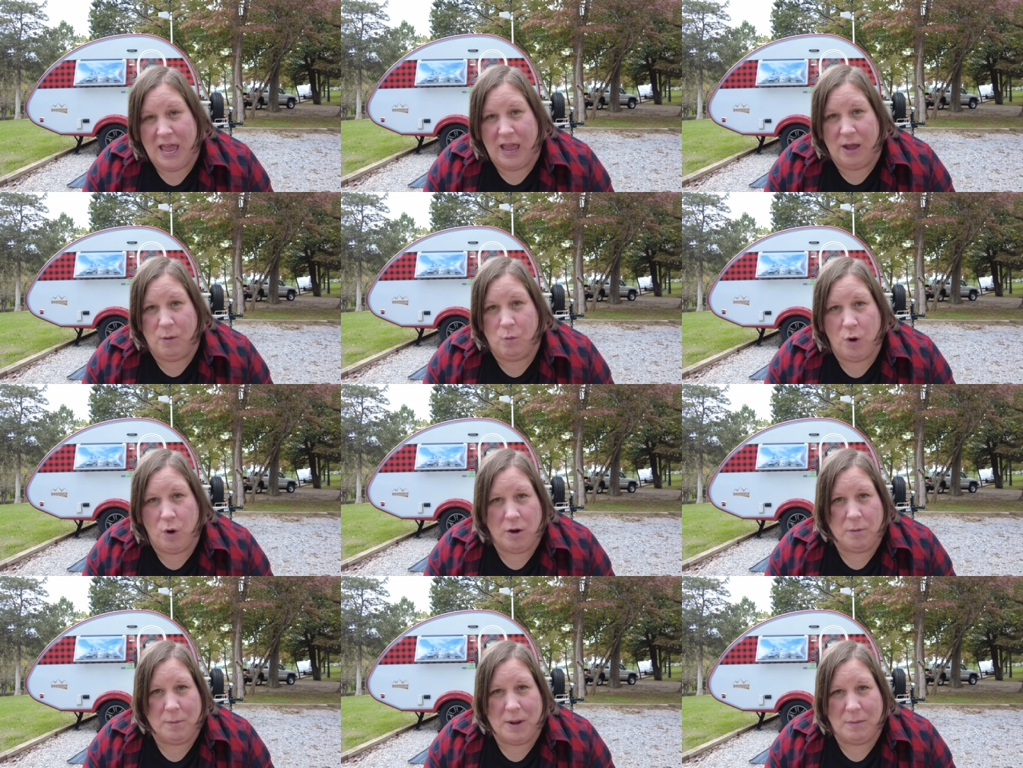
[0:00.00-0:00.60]
and
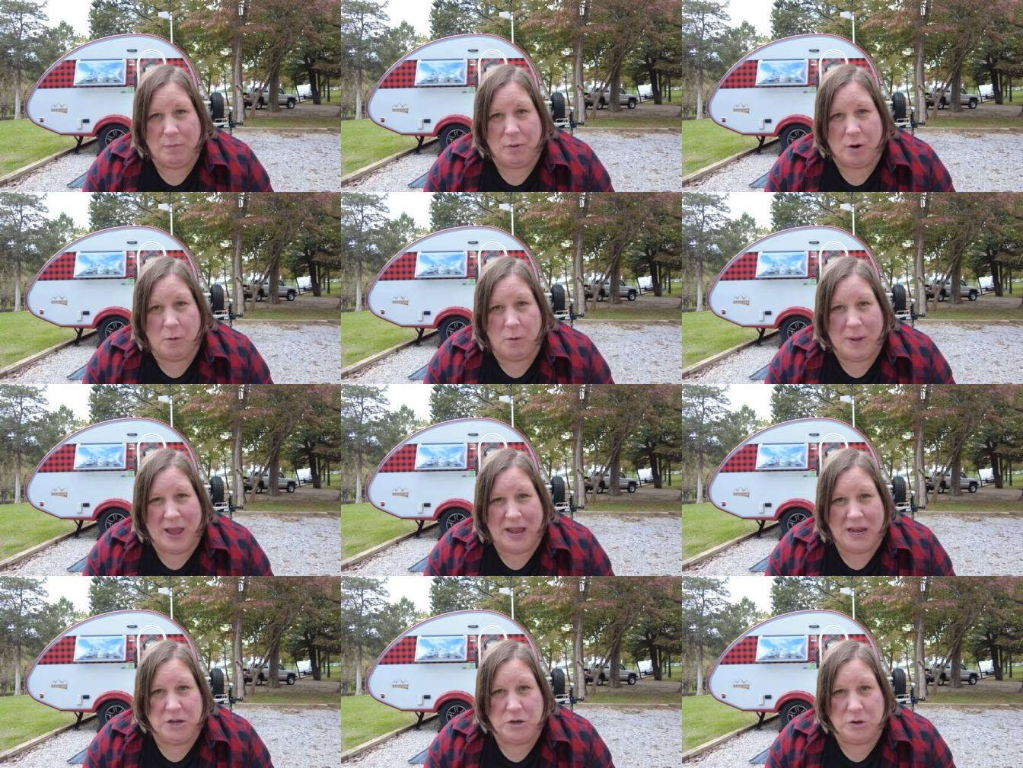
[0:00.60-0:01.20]
where my
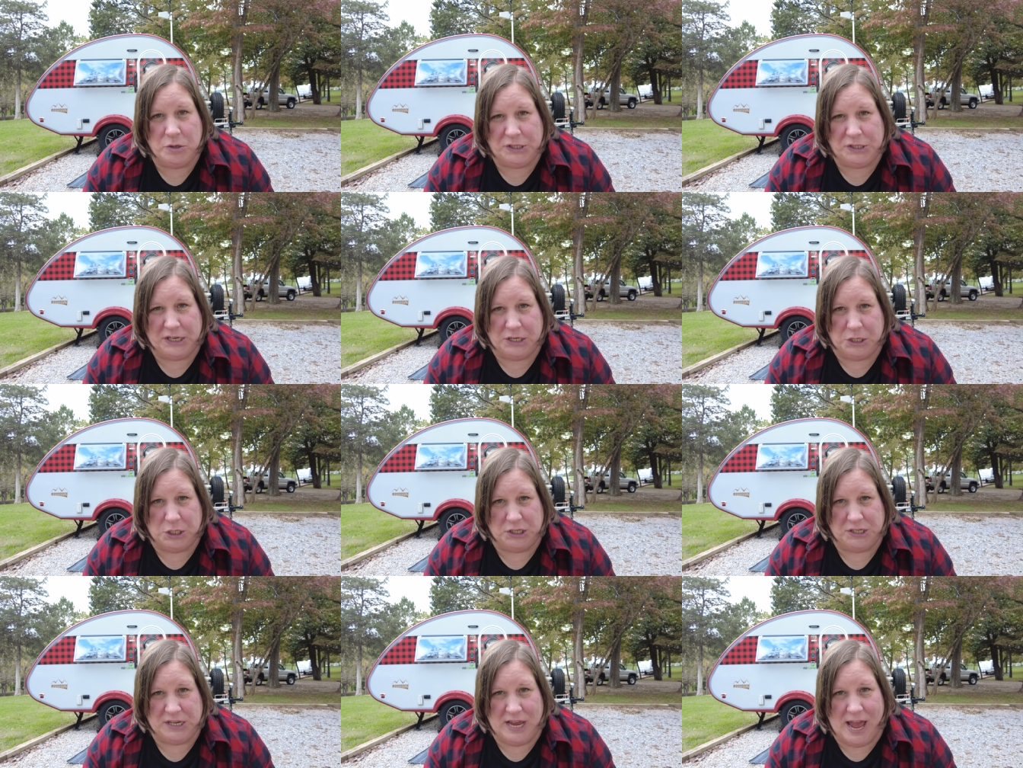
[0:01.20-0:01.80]
propane
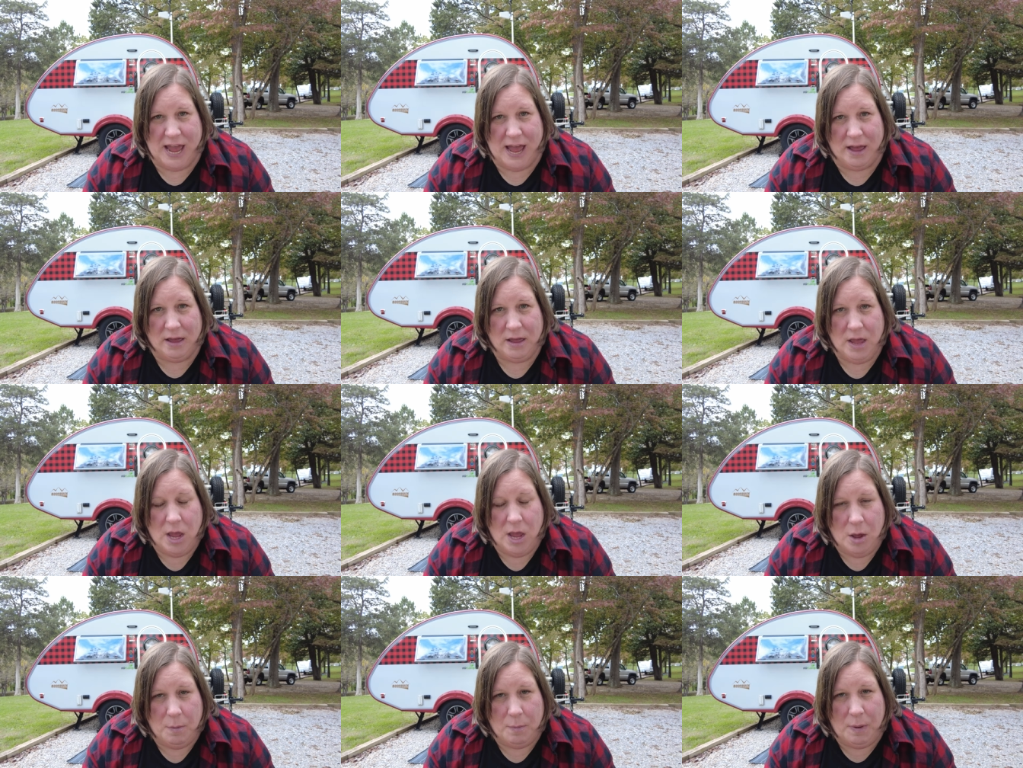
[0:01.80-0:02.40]
usage is at.
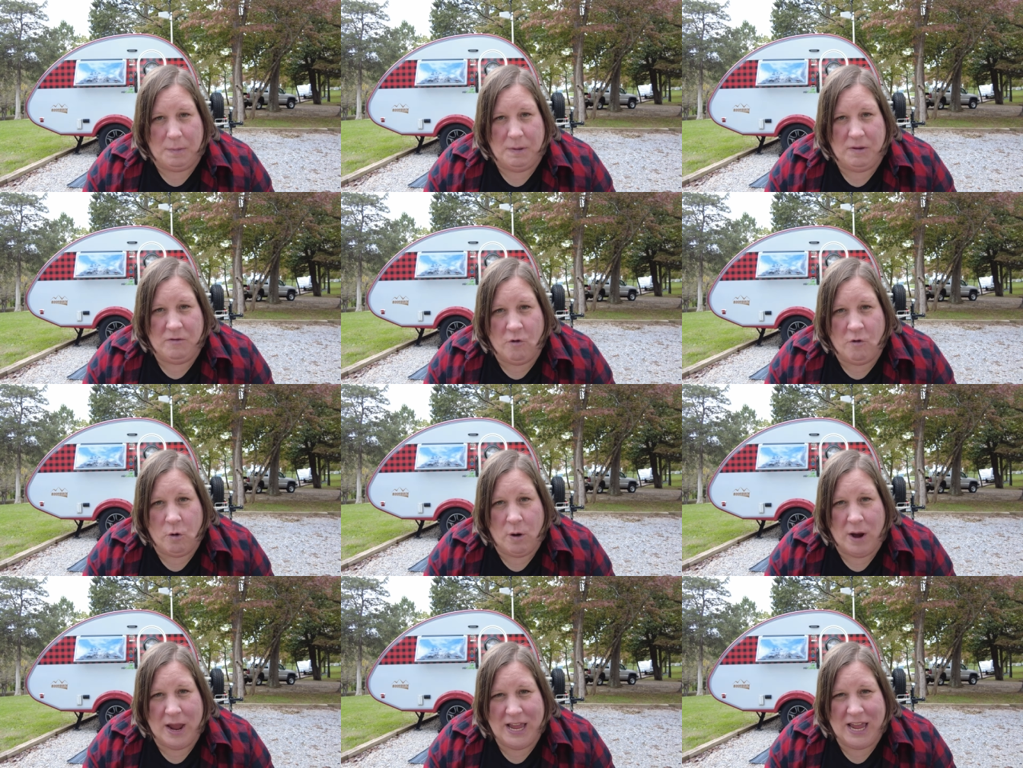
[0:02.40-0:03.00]
But
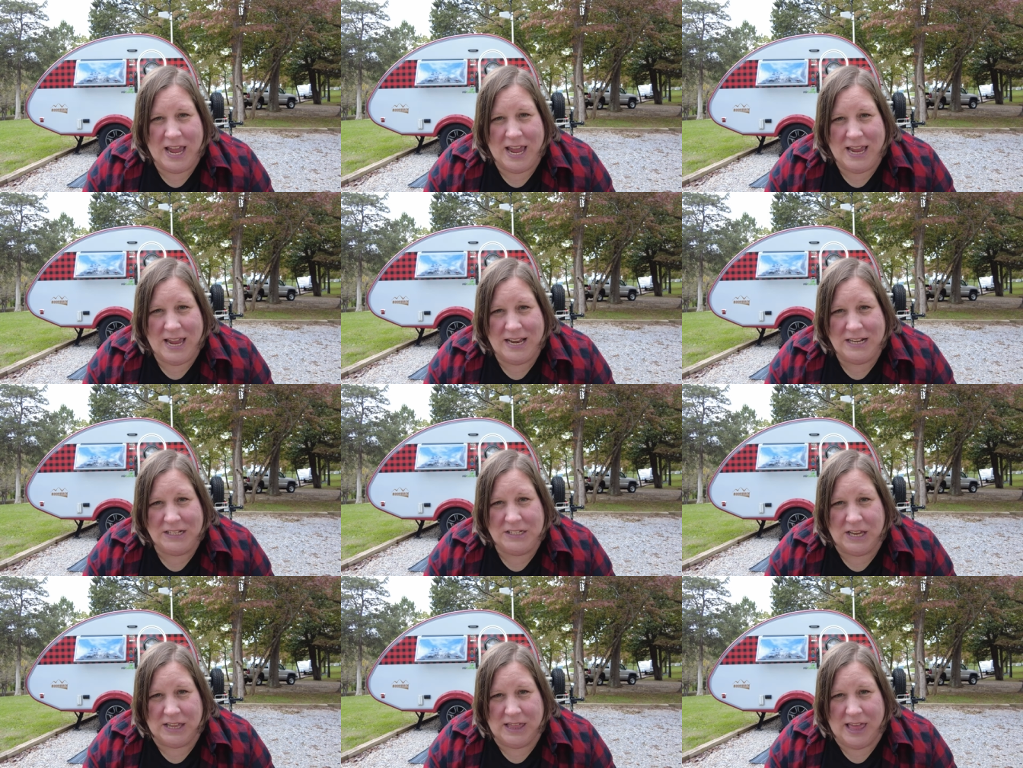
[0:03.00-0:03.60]
before I get
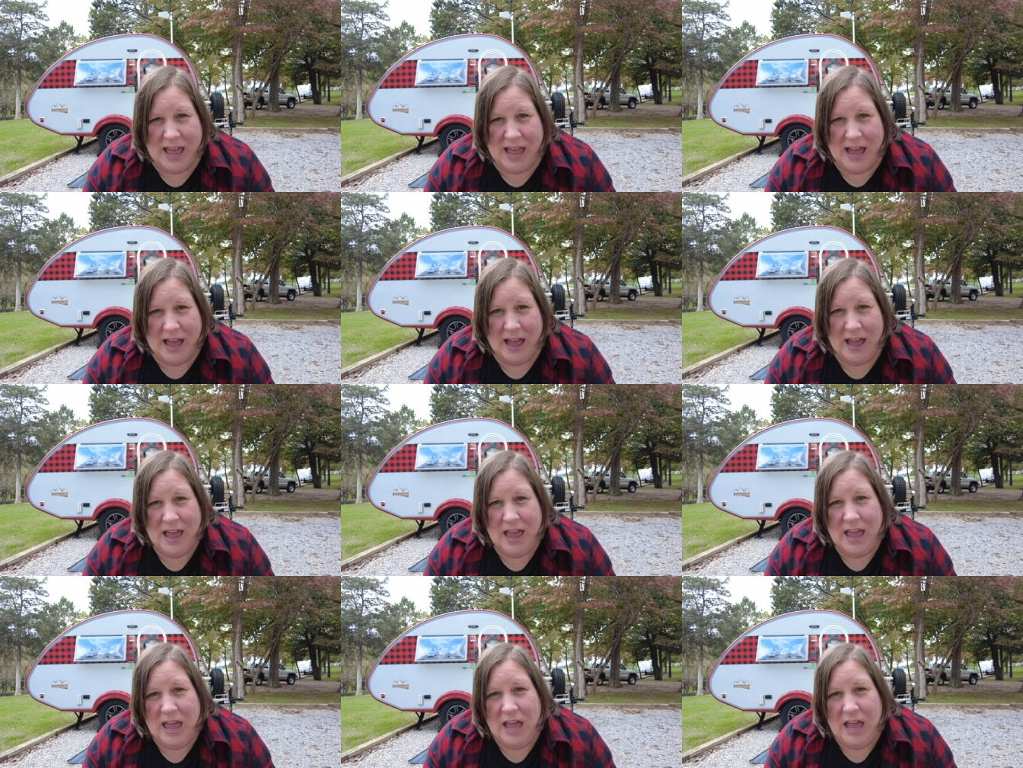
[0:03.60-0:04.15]
into that,